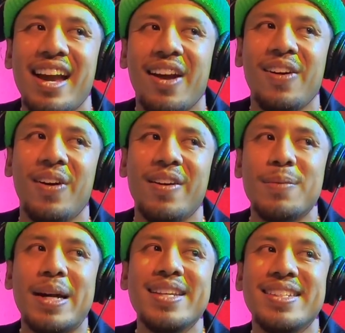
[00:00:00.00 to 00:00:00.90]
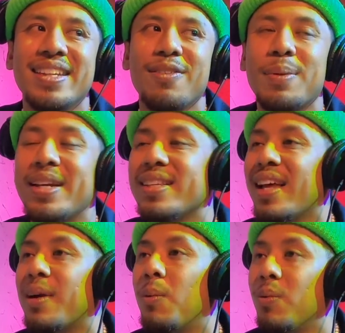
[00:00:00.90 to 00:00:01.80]
I don't know. Everybody's
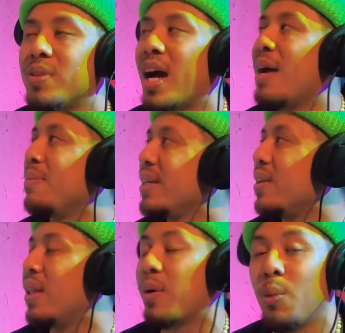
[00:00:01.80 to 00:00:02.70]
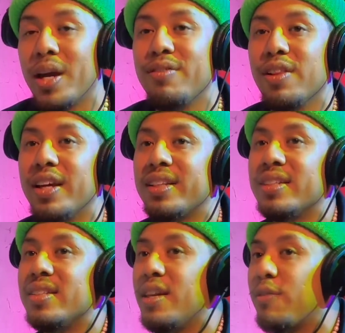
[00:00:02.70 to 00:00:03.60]
like timing and like wavelength
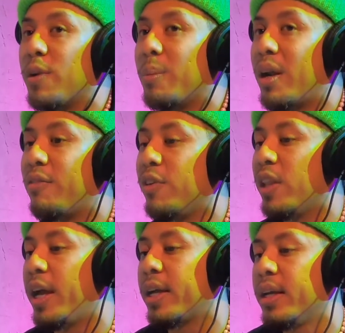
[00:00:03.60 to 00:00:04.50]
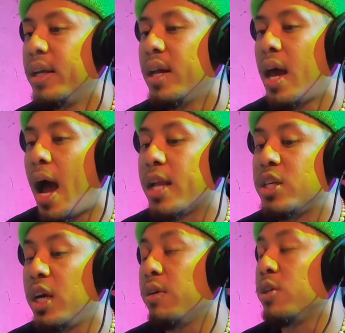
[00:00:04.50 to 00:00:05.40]
is different, but I feel like I
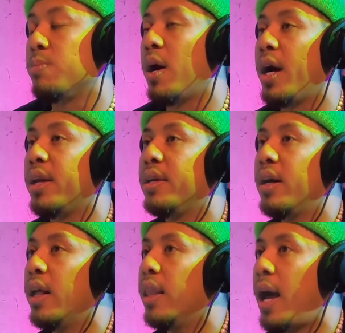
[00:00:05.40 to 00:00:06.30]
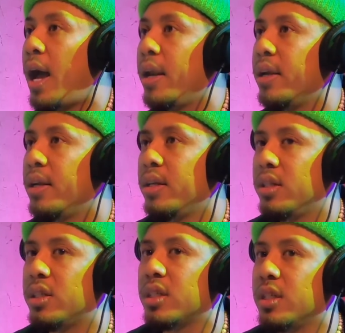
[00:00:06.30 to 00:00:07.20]
cherish mine a lot
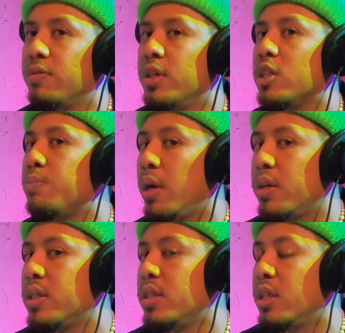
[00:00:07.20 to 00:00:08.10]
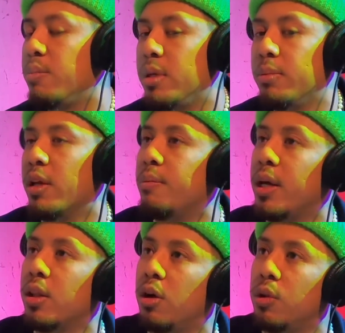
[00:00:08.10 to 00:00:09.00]
just because of the experiences and the people I've
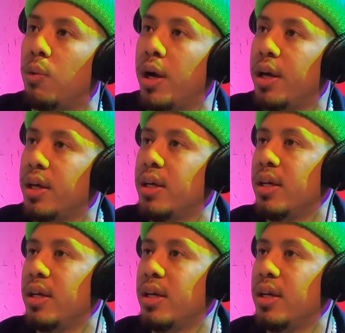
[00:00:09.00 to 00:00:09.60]
met along the way.